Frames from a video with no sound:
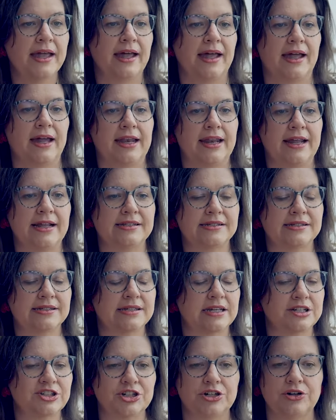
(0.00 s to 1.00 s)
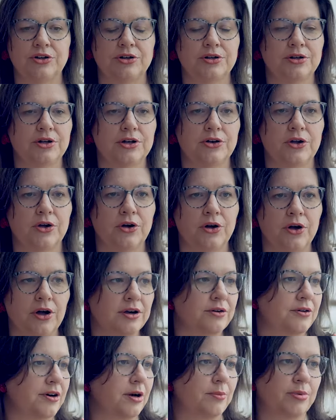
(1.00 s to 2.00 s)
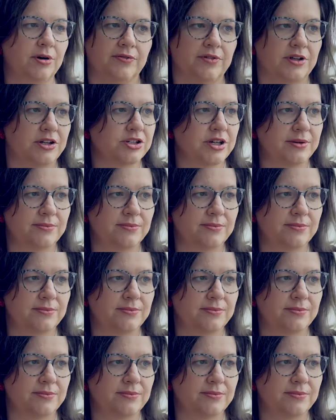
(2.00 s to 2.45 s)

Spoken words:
And it's such an honor and a privilege.